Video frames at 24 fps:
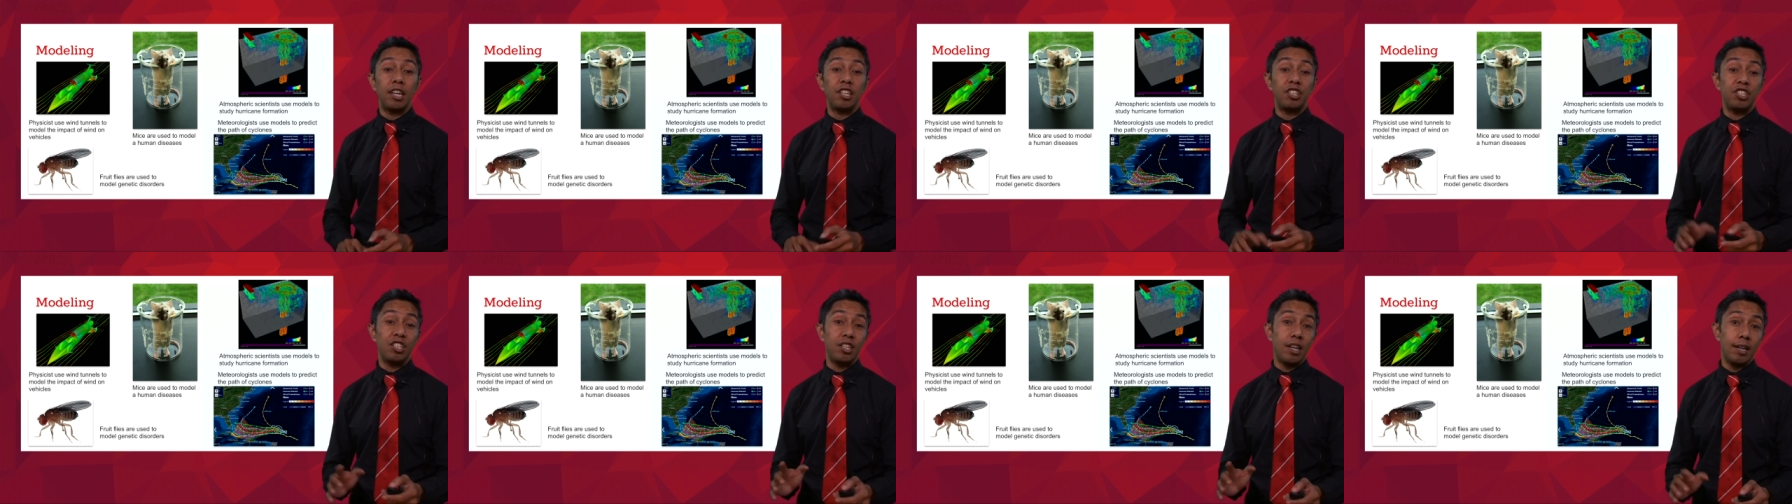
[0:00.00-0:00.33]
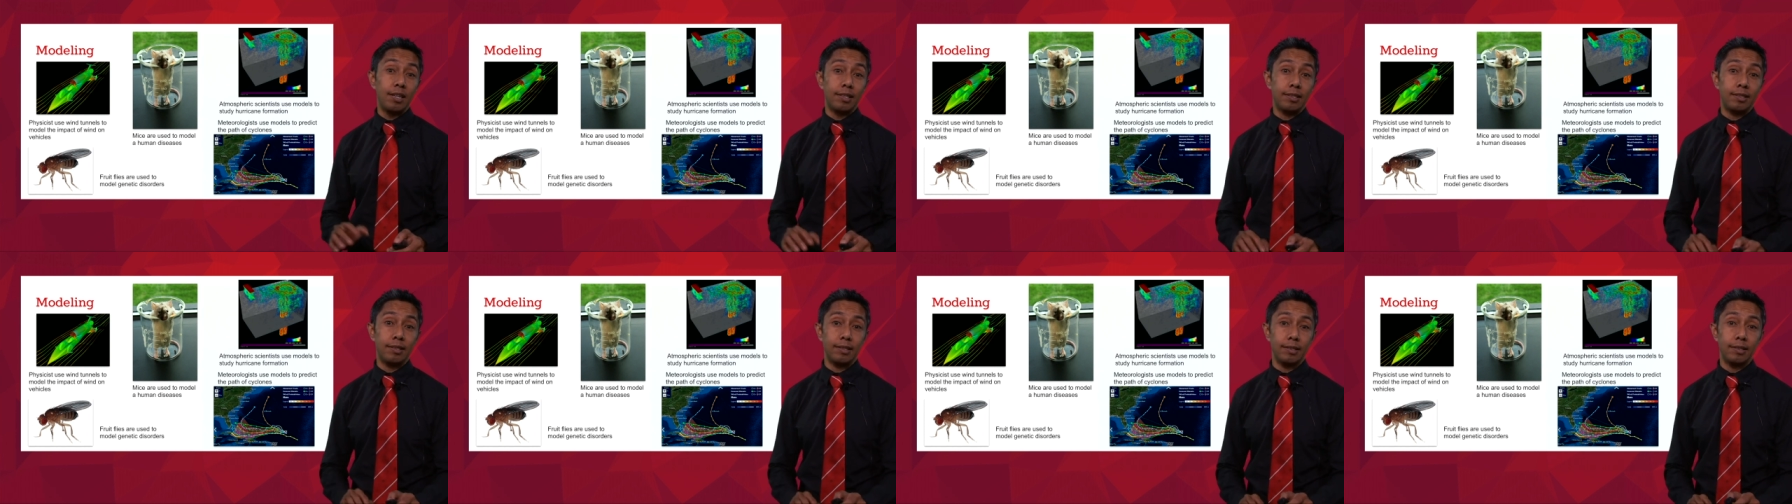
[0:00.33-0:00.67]

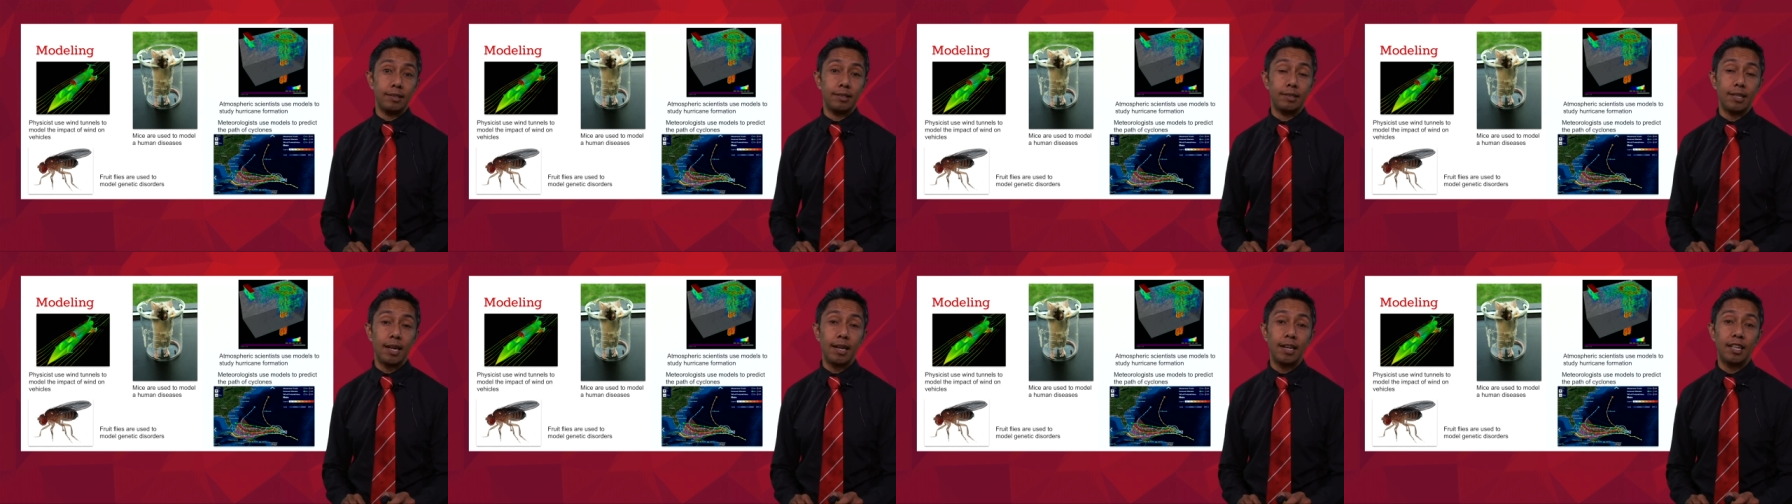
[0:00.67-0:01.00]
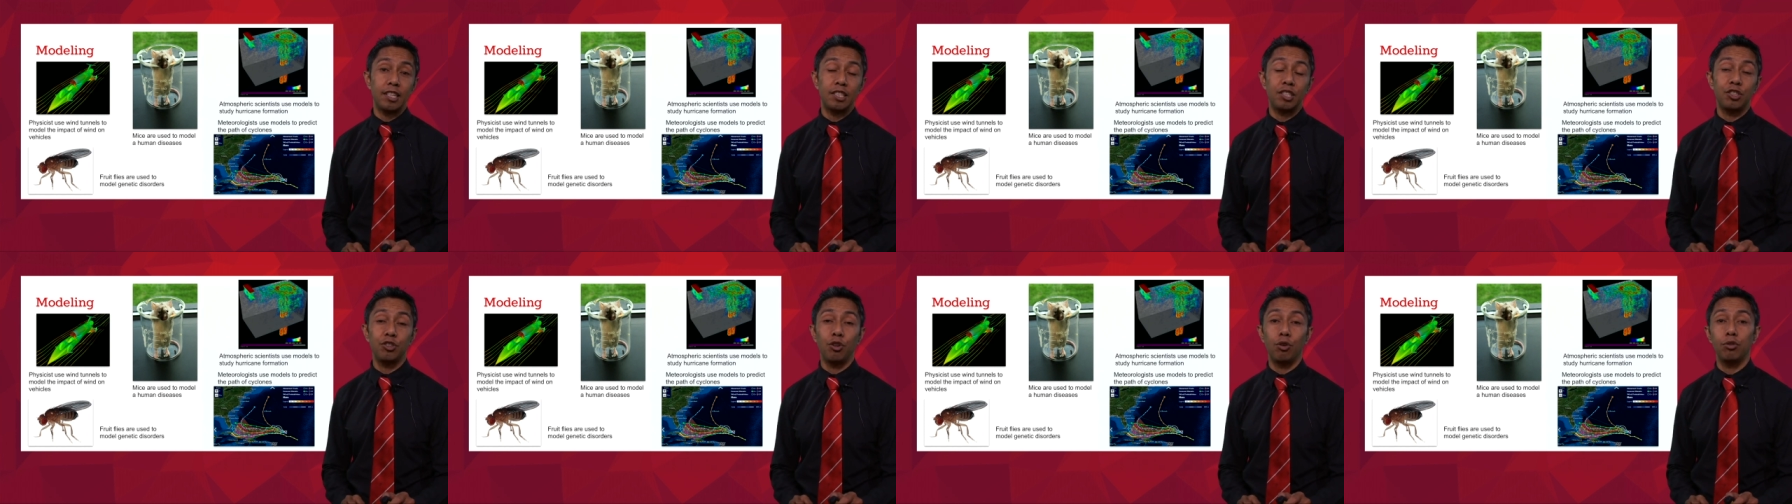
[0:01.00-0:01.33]
geneticist and
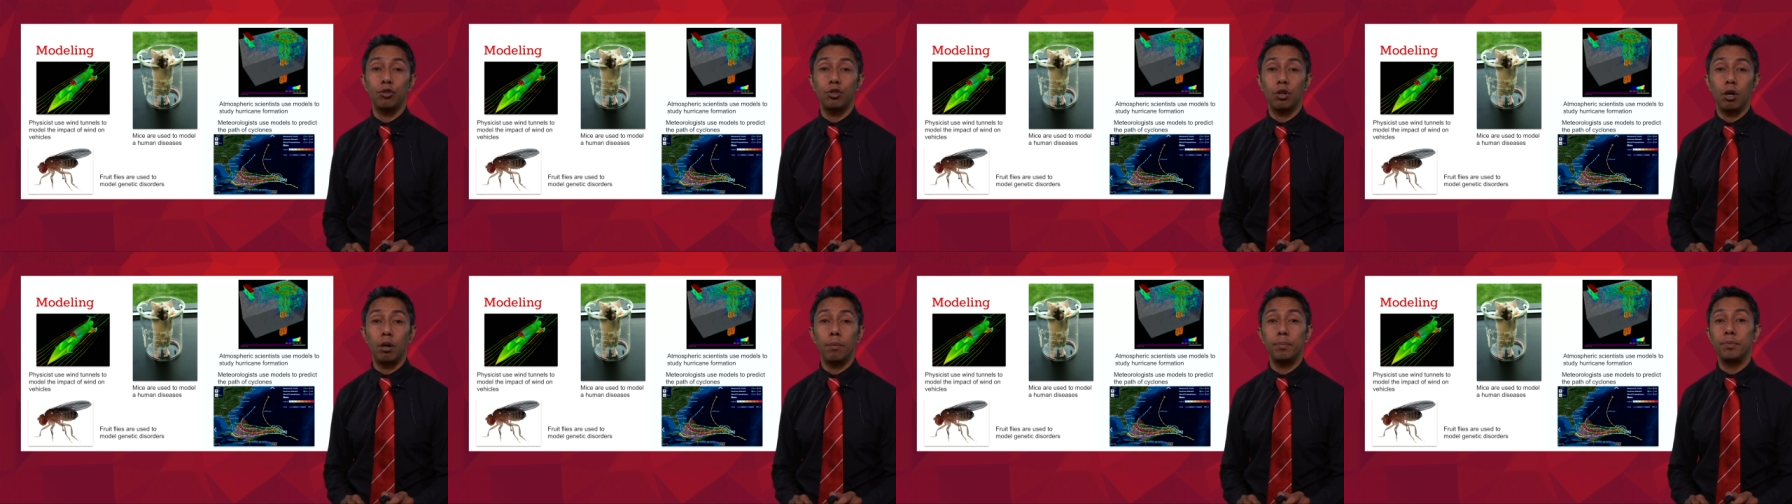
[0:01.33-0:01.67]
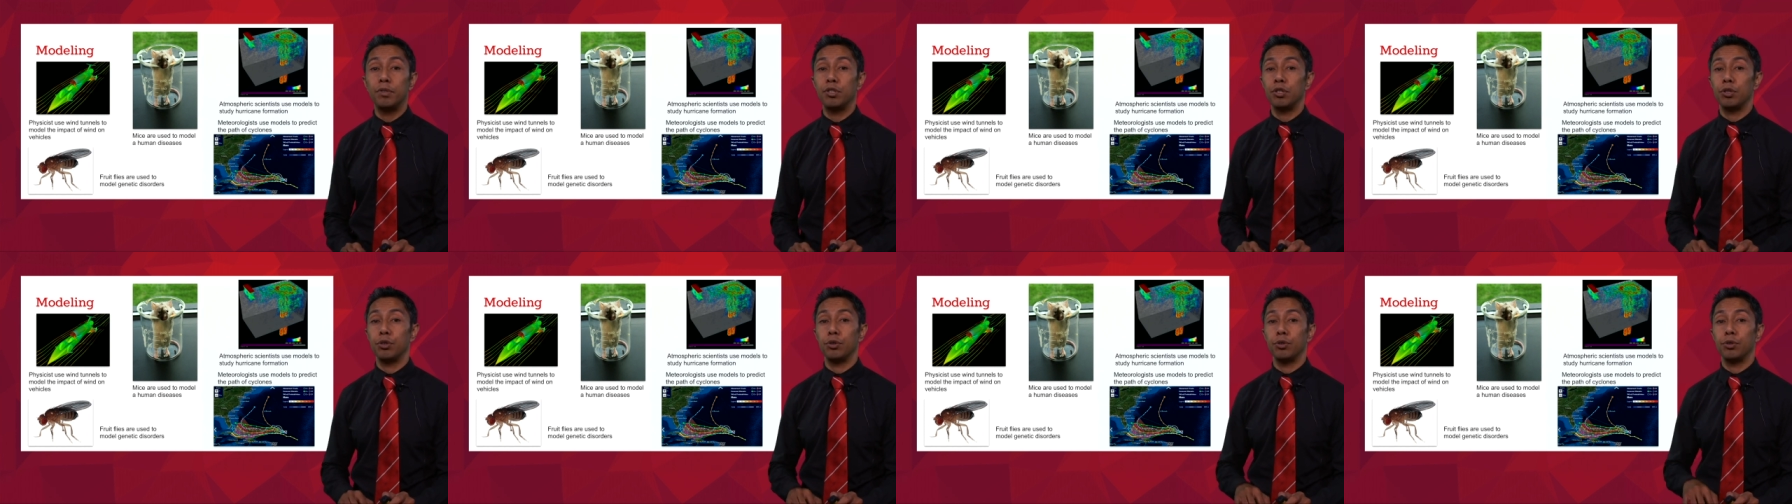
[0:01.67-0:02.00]
it's your job
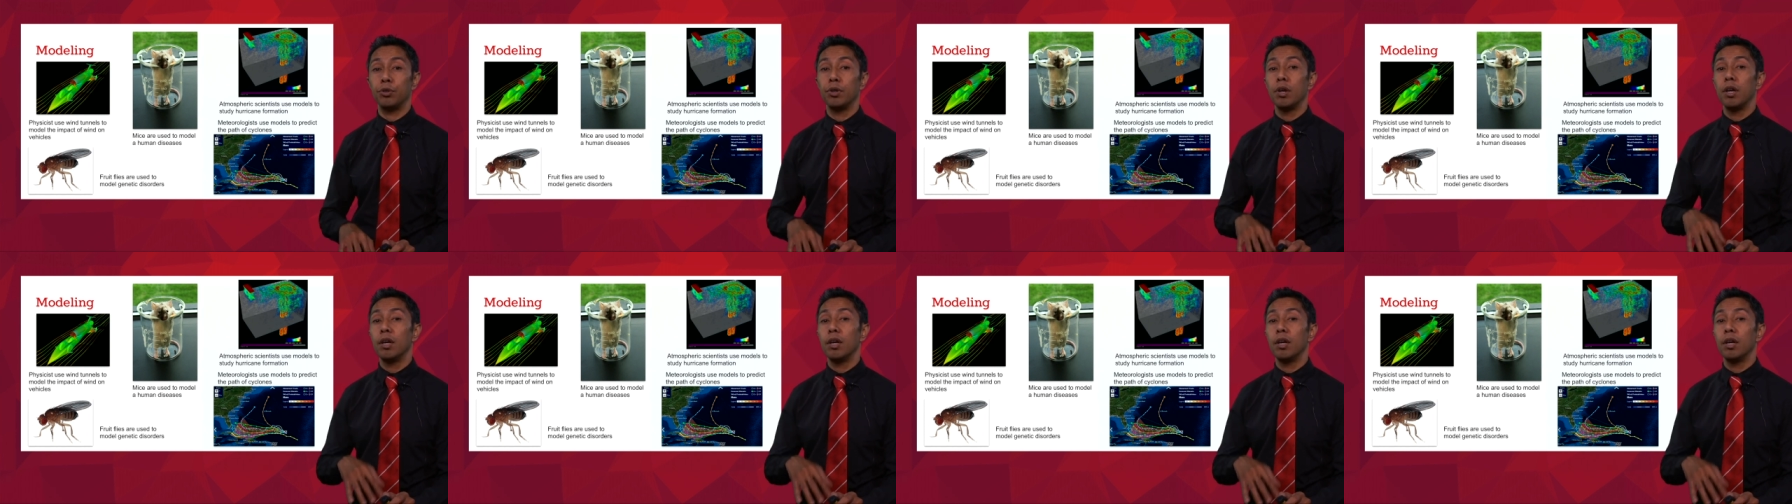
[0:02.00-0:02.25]
to,